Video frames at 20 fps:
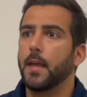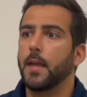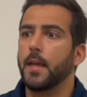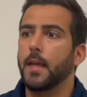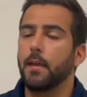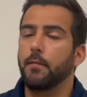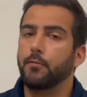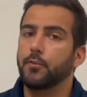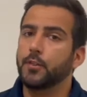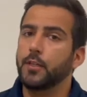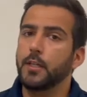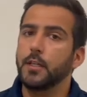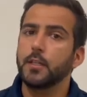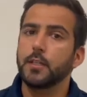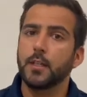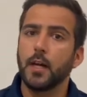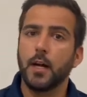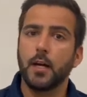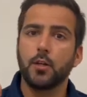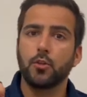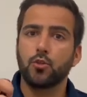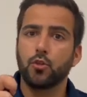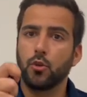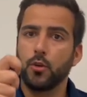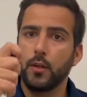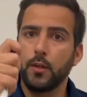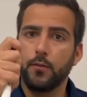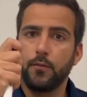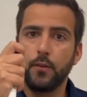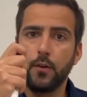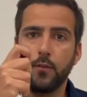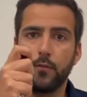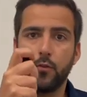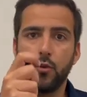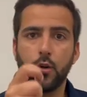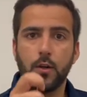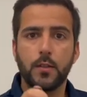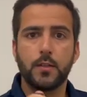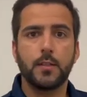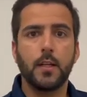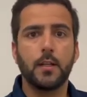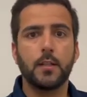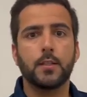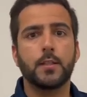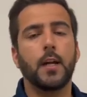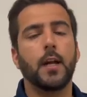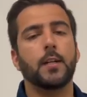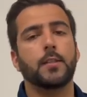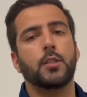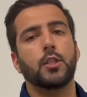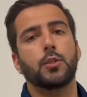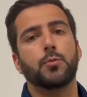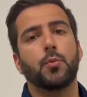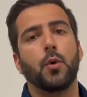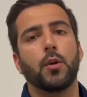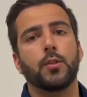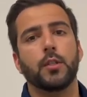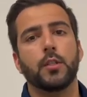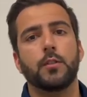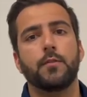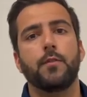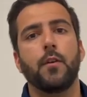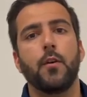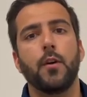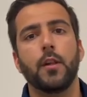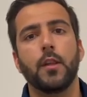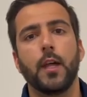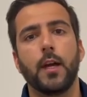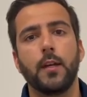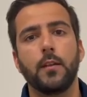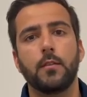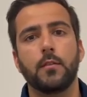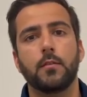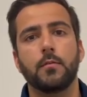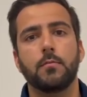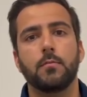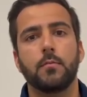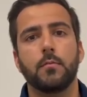if she starts, or if your son starts this process very late,